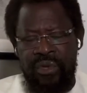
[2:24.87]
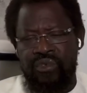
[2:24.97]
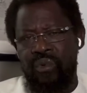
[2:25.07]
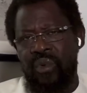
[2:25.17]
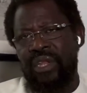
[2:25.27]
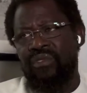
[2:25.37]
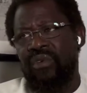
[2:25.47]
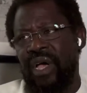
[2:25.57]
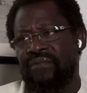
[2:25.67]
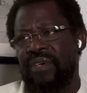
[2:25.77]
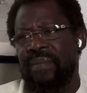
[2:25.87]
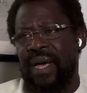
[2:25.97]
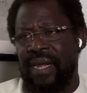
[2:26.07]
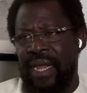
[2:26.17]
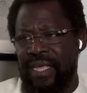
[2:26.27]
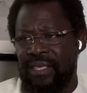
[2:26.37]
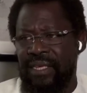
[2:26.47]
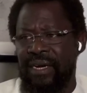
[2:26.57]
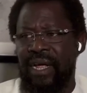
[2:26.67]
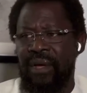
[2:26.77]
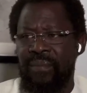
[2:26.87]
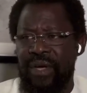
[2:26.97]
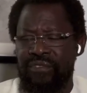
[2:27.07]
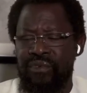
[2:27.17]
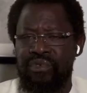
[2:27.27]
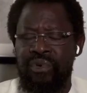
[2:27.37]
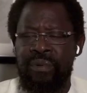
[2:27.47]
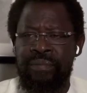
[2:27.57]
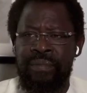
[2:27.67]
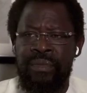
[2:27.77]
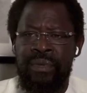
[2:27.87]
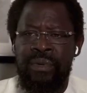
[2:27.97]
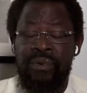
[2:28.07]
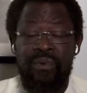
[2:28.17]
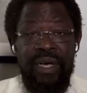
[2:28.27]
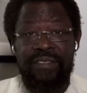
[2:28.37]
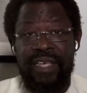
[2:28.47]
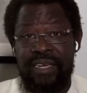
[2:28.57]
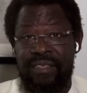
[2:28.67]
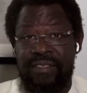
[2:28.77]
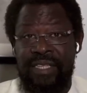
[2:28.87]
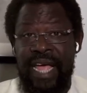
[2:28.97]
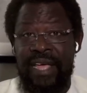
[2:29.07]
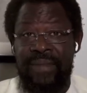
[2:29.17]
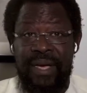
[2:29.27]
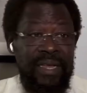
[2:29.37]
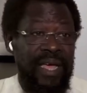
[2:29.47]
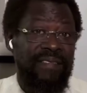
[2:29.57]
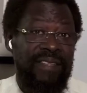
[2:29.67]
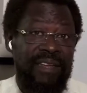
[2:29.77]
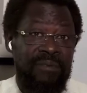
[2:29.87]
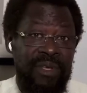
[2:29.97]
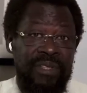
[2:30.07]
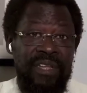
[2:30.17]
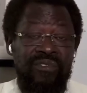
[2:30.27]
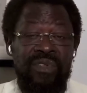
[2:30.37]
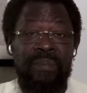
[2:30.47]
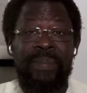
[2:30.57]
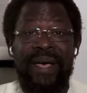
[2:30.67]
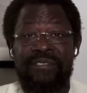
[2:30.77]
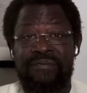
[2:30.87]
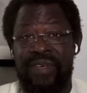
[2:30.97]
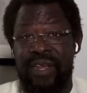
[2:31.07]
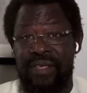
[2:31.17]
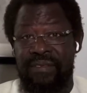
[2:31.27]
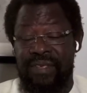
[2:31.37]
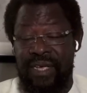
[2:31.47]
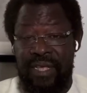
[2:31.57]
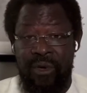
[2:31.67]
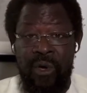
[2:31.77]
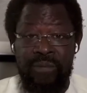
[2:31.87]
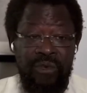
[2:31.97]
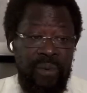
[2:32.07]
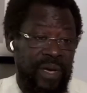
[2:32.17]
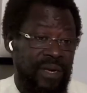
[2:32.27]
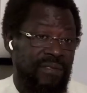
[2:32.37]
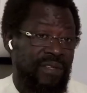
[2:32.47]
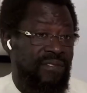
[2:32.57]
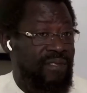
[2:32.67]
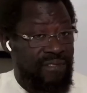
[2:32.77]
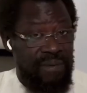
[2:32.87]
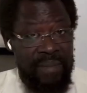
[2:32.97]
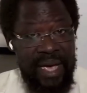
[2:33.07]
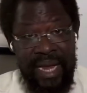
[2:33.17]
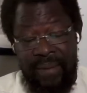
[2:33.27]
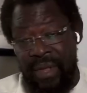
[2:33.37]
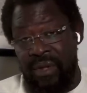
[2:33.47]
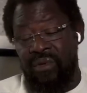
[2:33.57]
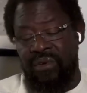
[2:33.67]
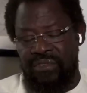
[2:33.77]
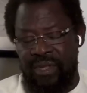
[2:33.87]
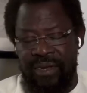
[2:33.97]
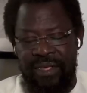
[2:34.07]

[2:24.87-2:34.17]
So when you have a man like General Obasanjo, who has had his time and he has admitted to the past failings, and he comes up and he says, this is the man I'm endorsing.